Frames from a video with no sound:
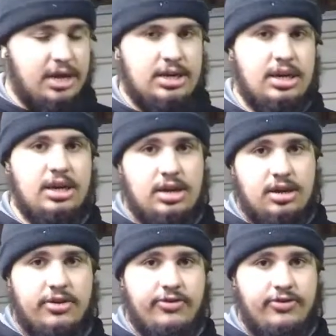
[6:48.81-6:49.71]
ton
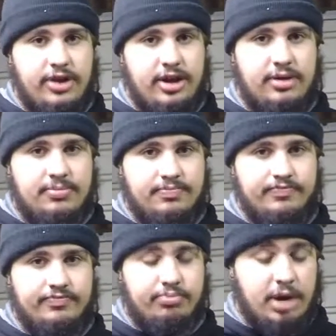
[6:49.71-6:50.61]
of
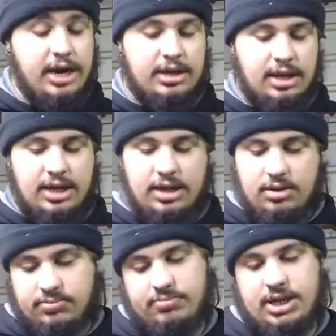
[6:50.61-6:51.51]
brake clean,
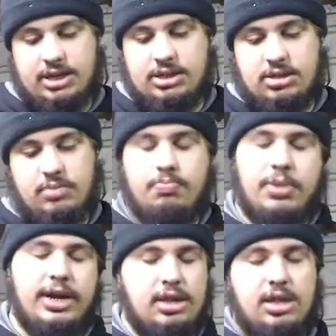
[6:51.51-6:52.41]
because
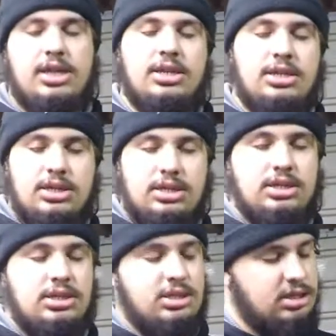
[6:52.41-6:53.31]
brake clean
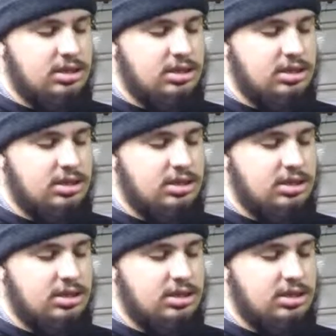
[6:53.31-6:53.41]
is